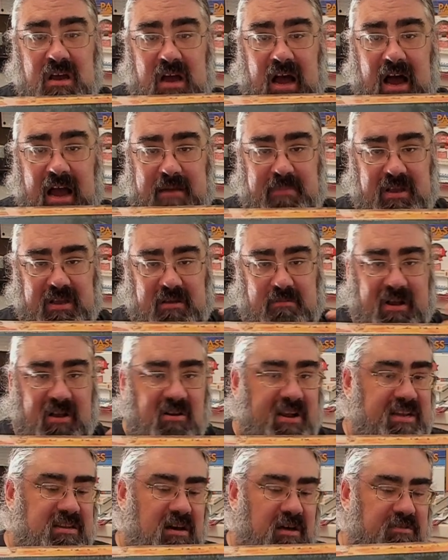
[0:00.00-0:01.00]
I've been
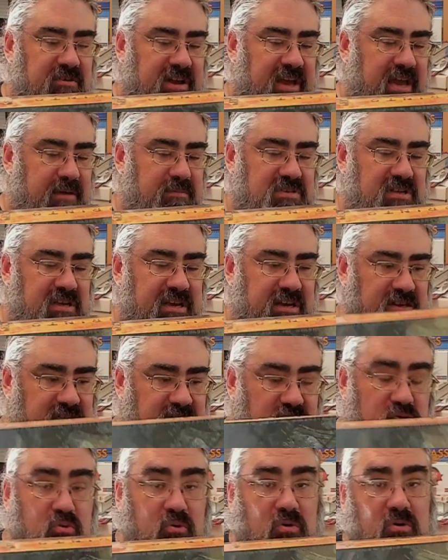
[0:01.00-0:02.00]
comparing it to other games like
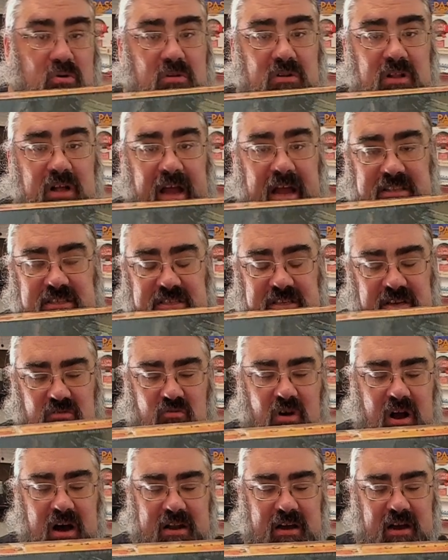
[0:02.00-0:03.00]
Azul and
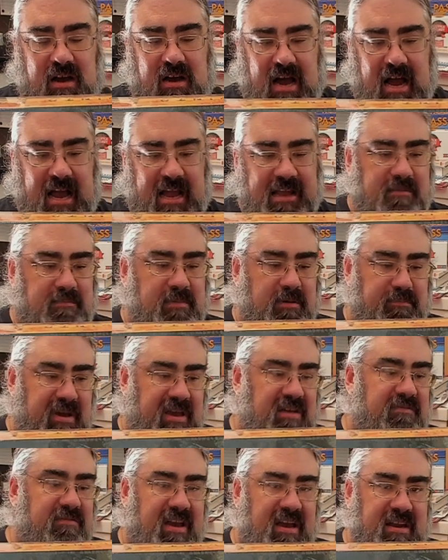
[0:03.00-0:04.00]
Sagrada. I am a
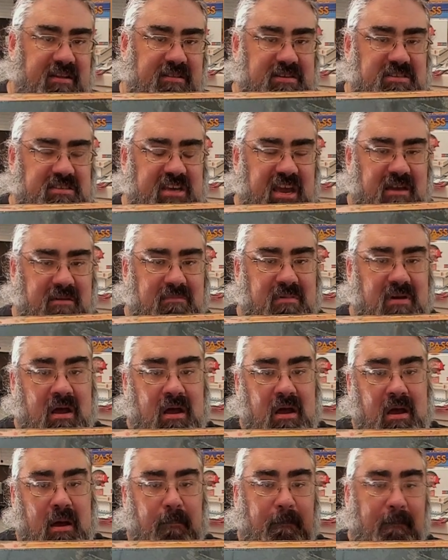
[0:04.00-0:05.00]
big fan of this game.
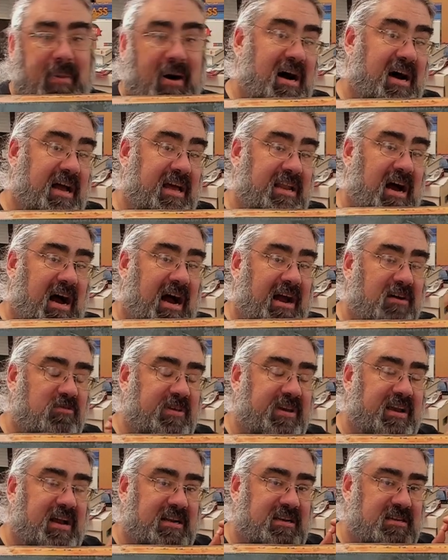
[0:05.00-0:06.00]
But I
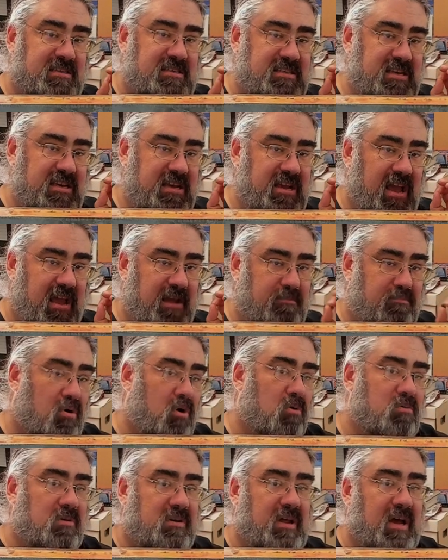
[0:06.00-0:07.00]
only got to see a
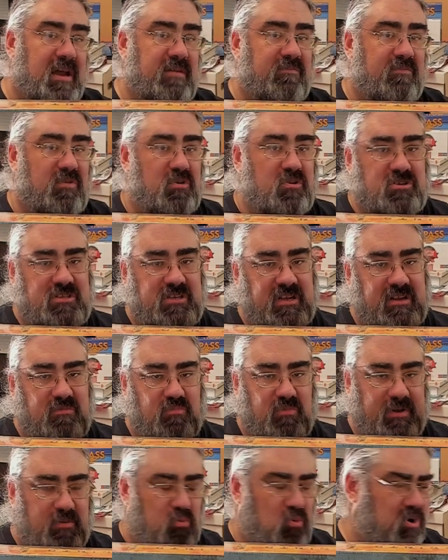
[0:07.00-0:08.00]
prototype version
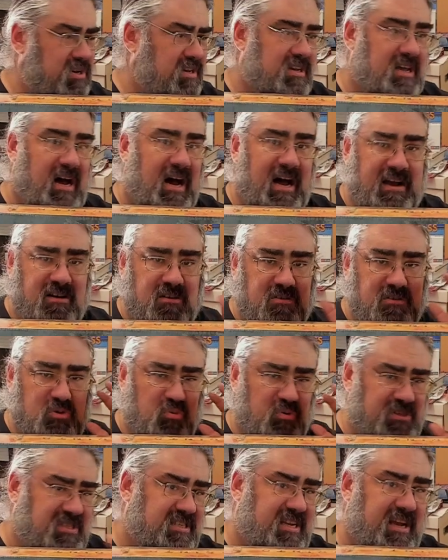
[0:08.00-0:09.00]
with wooden tiles
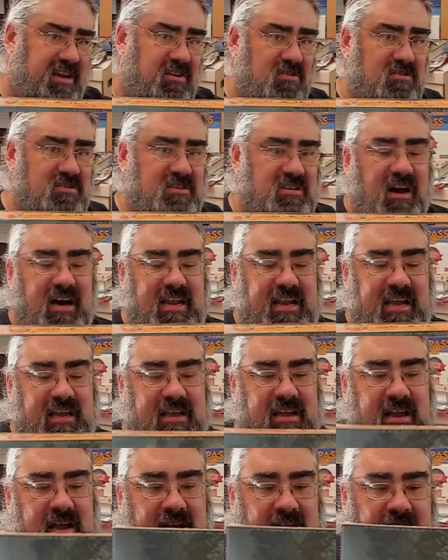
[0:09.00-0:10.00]
with stickers on
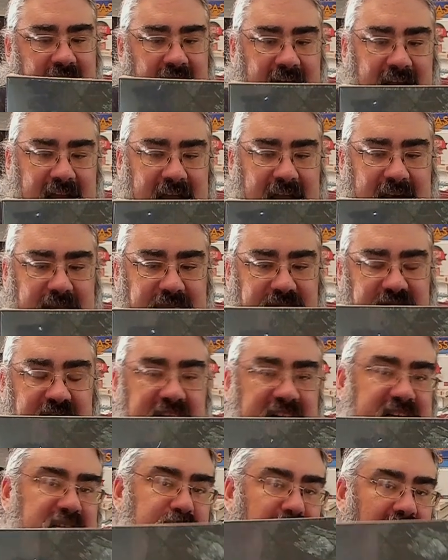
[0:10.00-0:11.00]
it, and
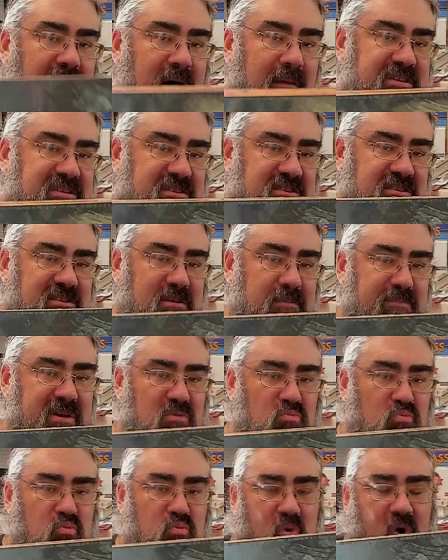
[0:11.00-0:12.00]
this promises to
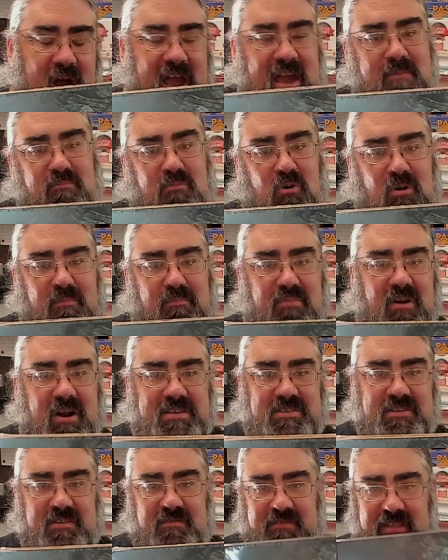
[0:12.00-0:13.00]
be way more
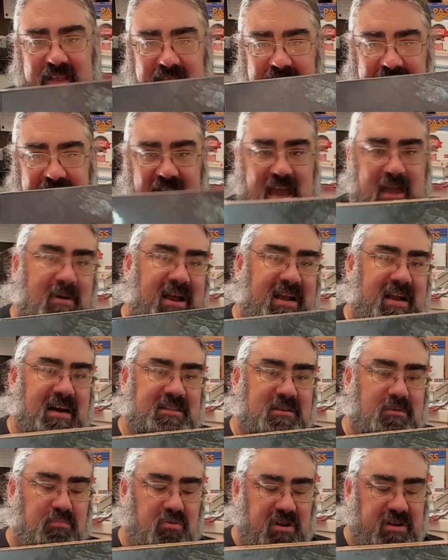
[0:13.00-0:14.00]
impressive than the game I got
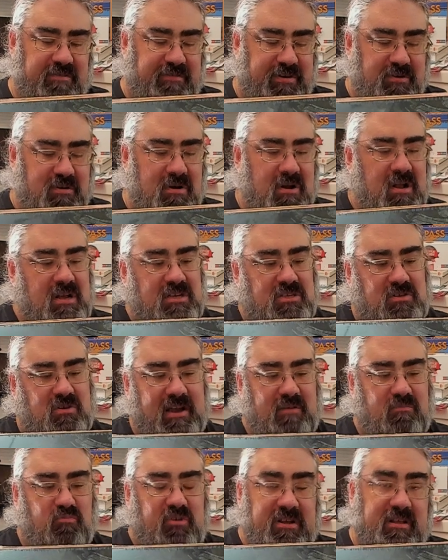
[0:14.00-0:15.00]
to preview. So I
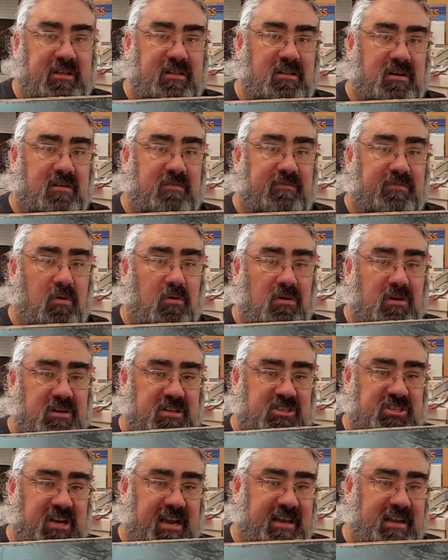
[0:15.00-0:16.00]
am really looking forward to
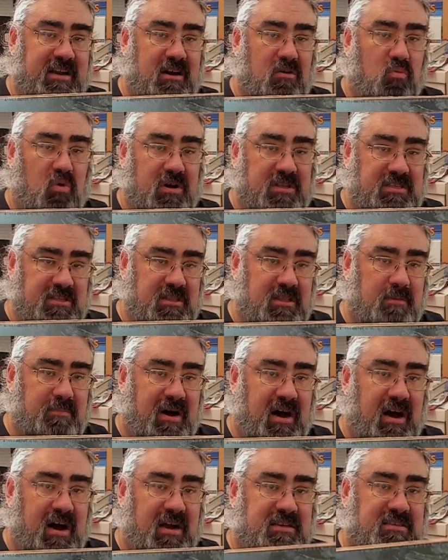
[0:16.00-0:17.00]
checking out what's in the
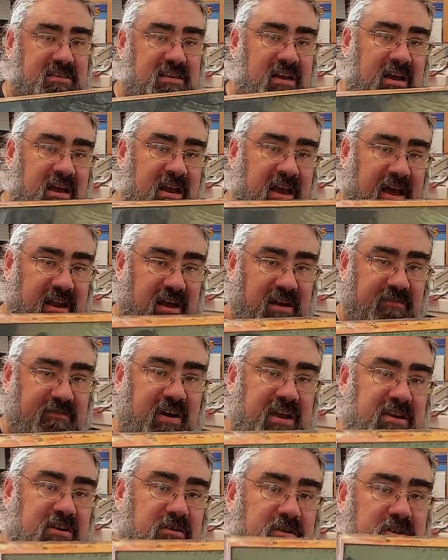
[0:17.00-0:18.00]
box, and I
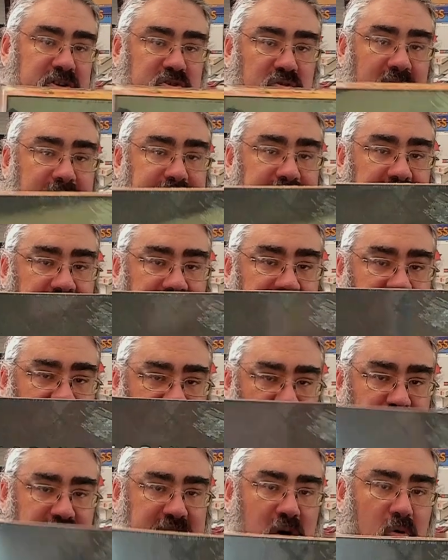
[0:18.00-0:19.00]
invite you to join me
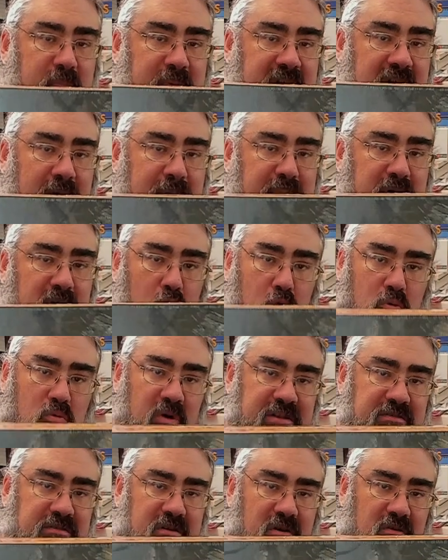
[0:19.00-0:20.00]
as we open up
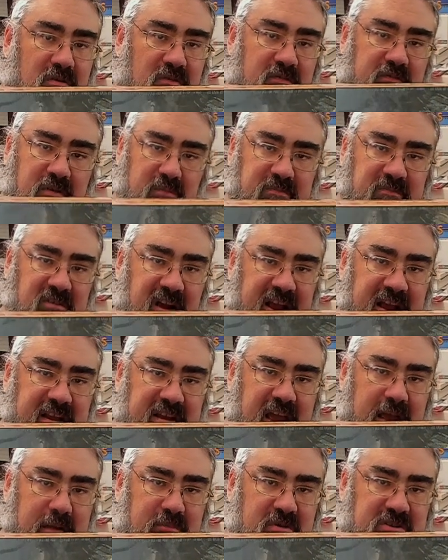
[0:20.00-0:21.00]
Gorinto from Grand
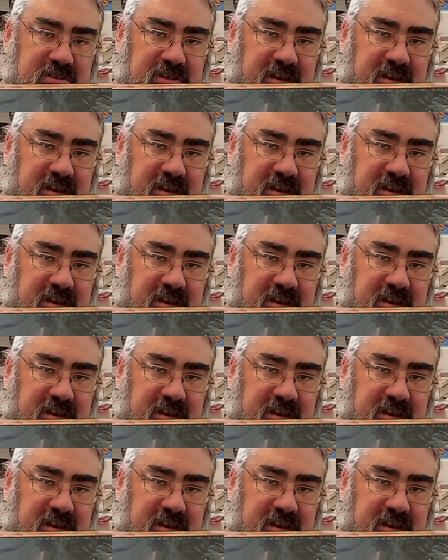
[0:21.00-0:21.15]
Gamers